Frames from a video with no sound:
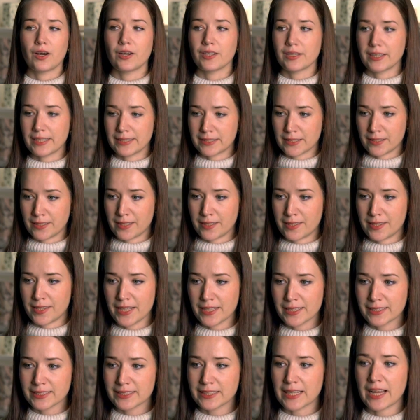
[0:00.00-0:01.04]
Okay, so the
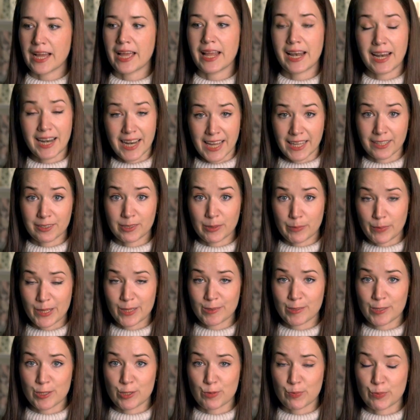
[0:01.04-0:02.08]
things that I liked
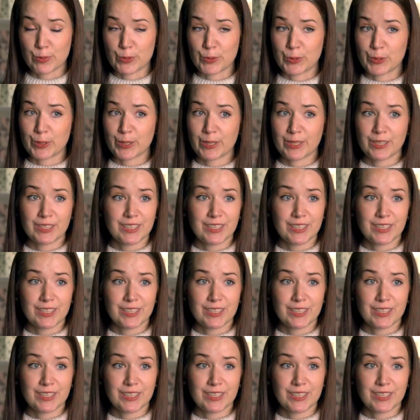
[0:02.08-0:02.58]
about this book.